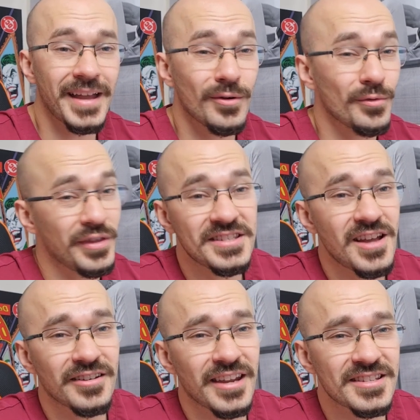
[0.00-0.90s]
Now, these
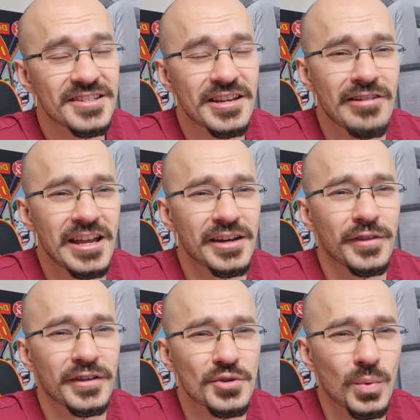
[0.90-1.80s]
aren't necessarily
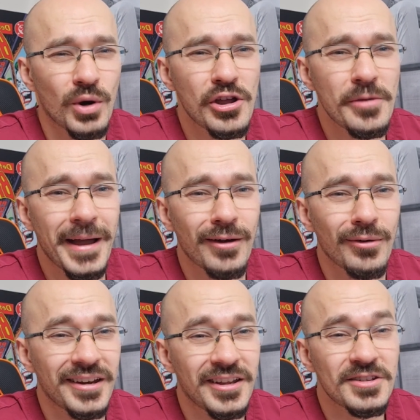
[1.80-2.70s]
anything to worry
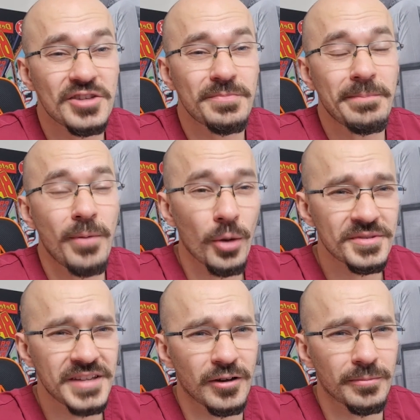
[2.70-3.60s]
about and can just be
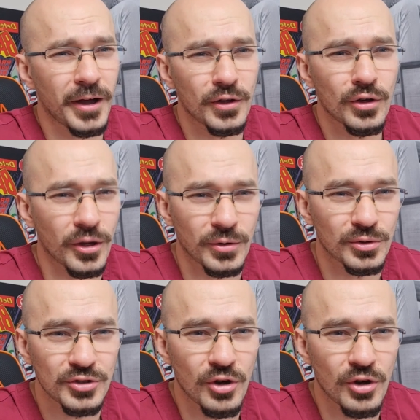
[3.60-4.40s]
popped out by your local